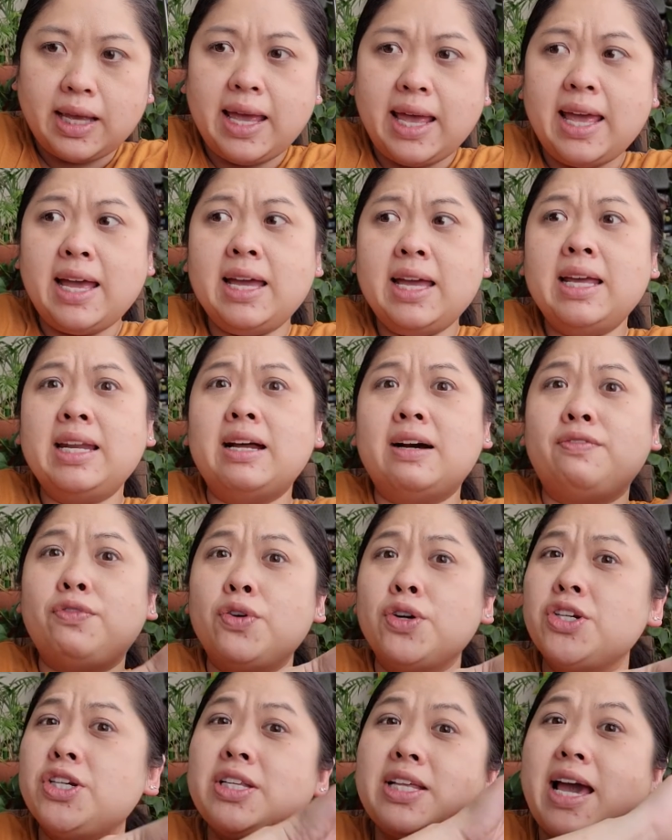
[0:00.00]
And
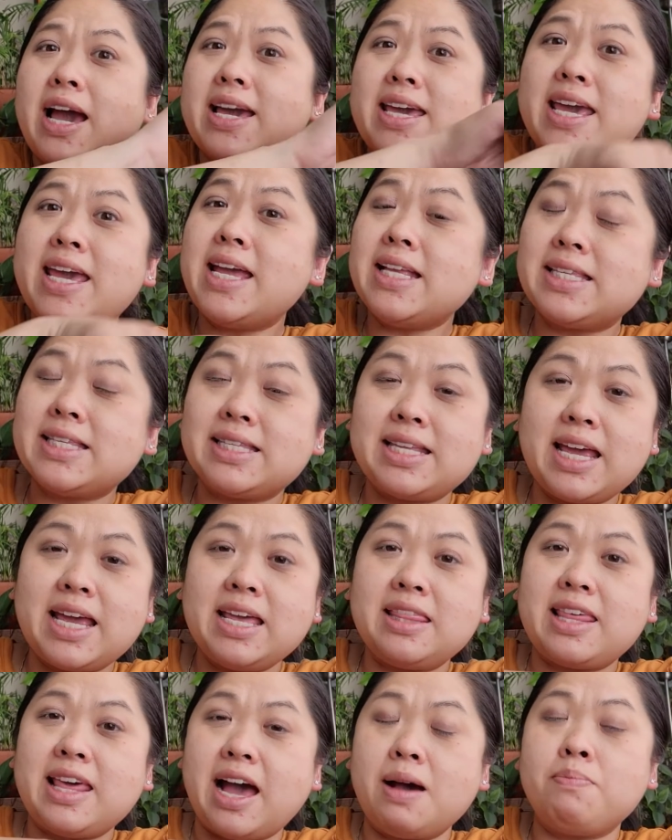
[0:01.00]
unfortunately, I can't
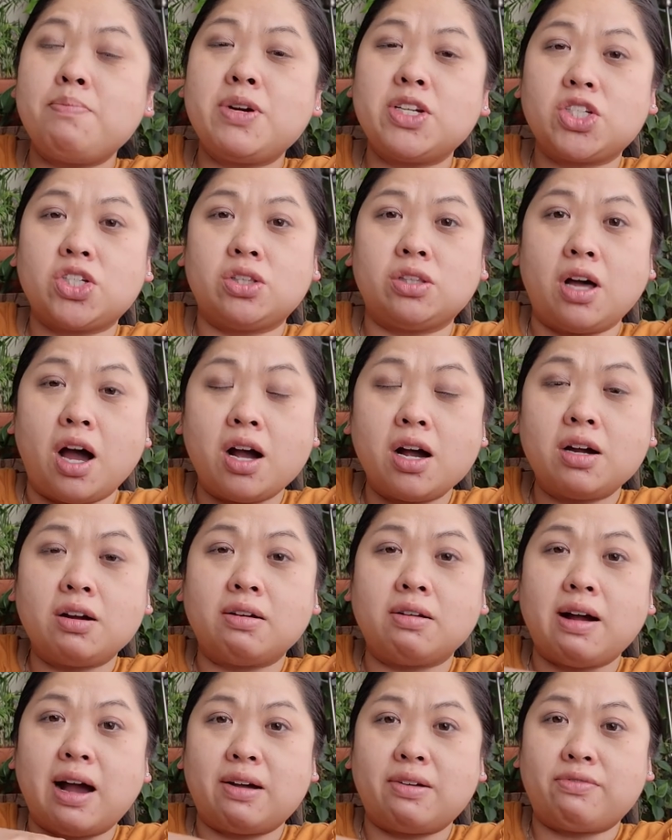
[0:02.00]
stay that much
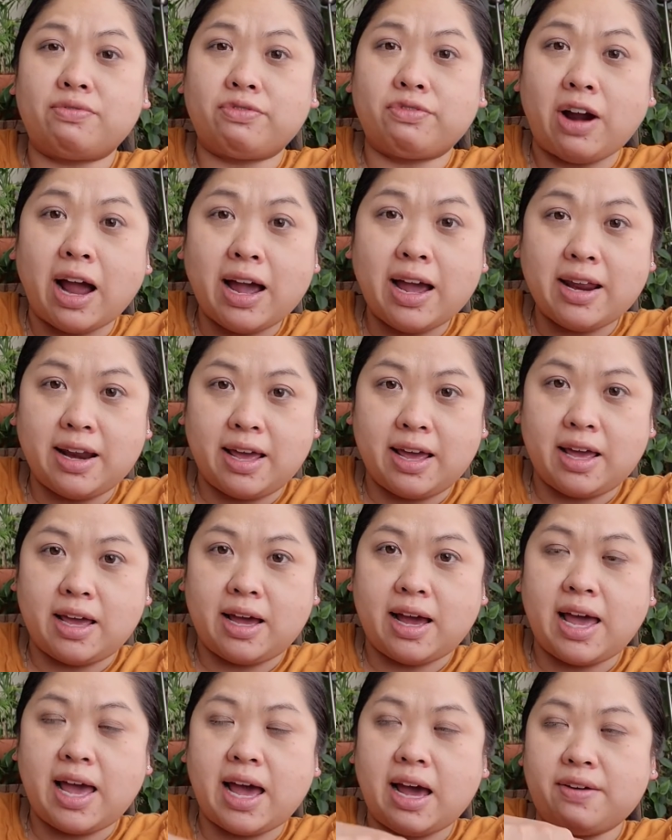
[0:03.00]
longer on Friday.
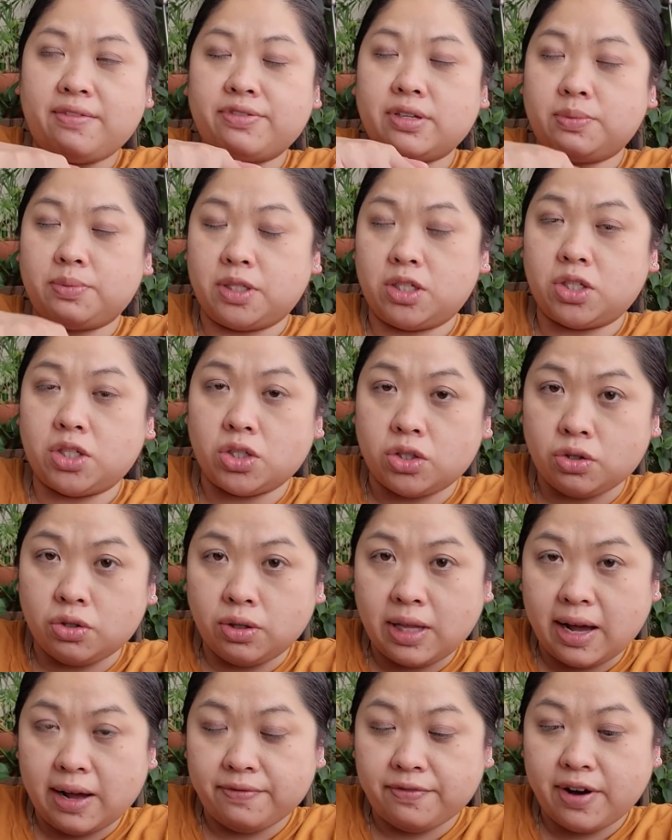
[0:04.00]
I have something to do
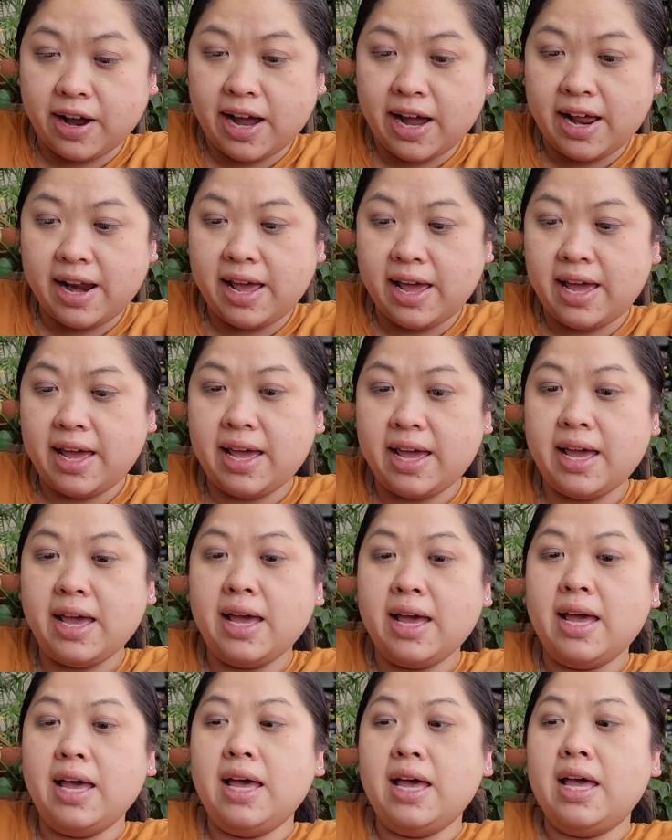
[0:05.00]
that Friday.
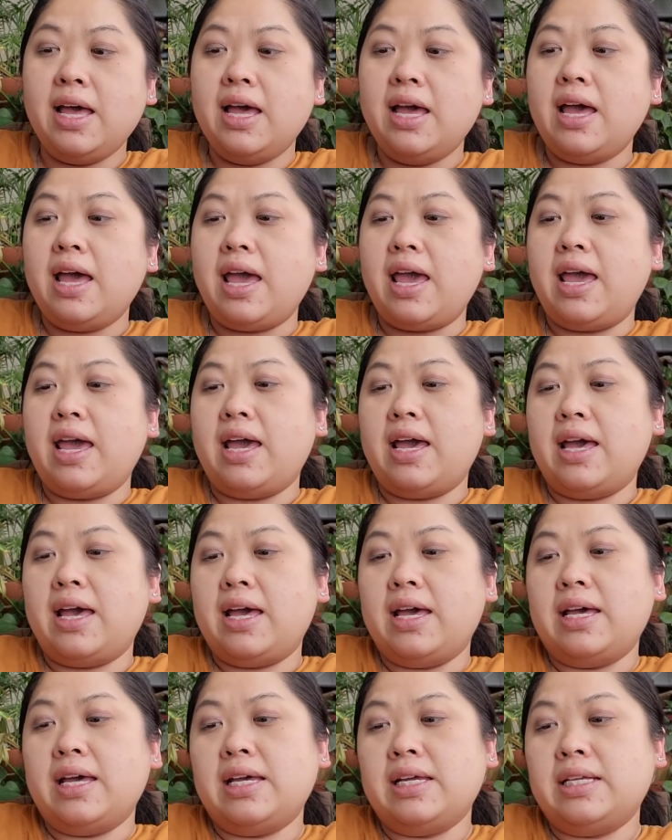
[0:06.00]

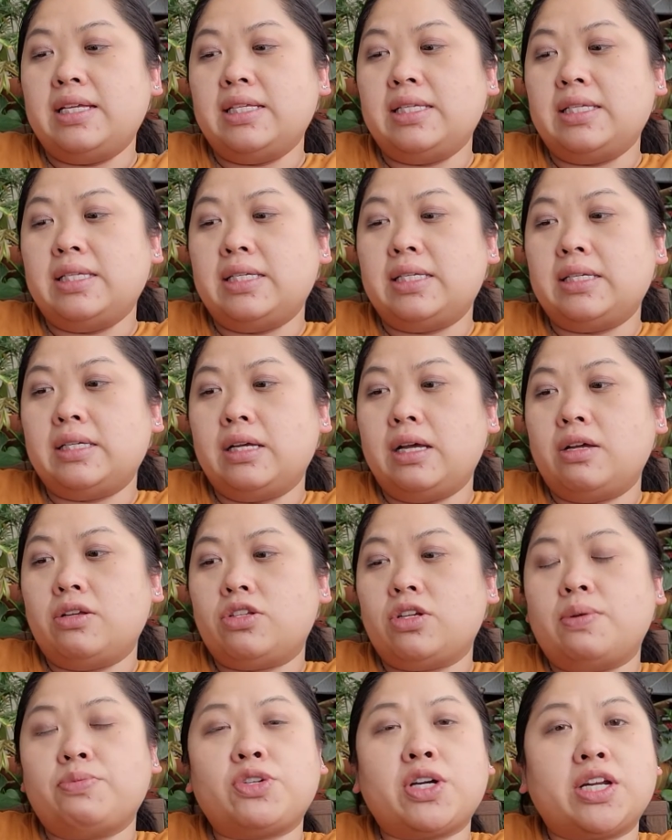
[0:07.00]
And
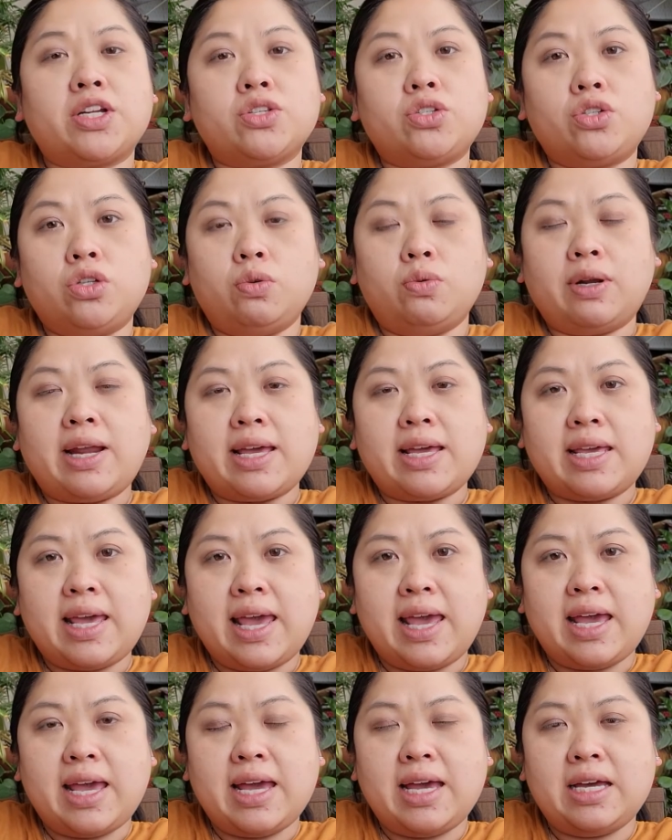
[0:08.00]
so I'm trying to do what I
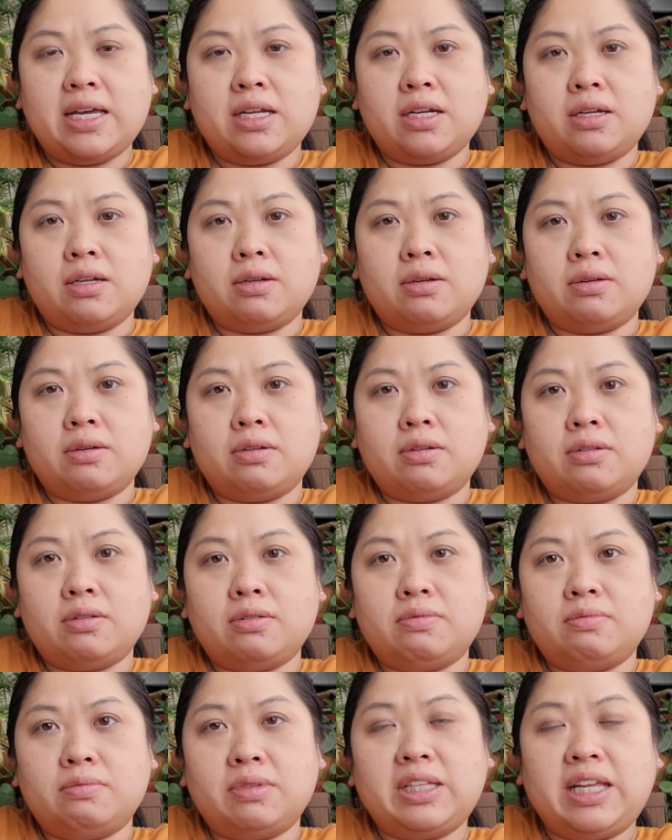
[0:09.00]
can
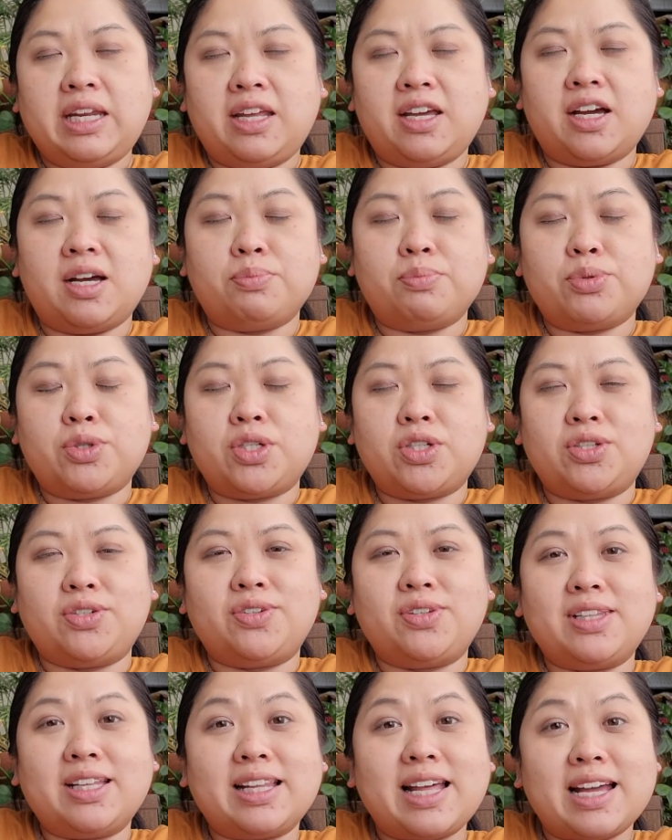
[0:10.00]
leading up
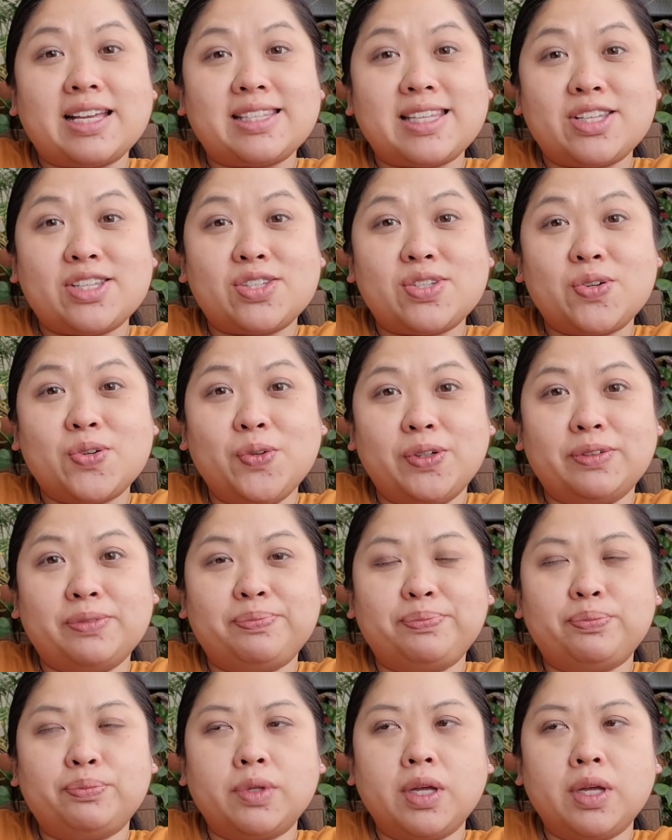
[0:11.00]
to the last day of school.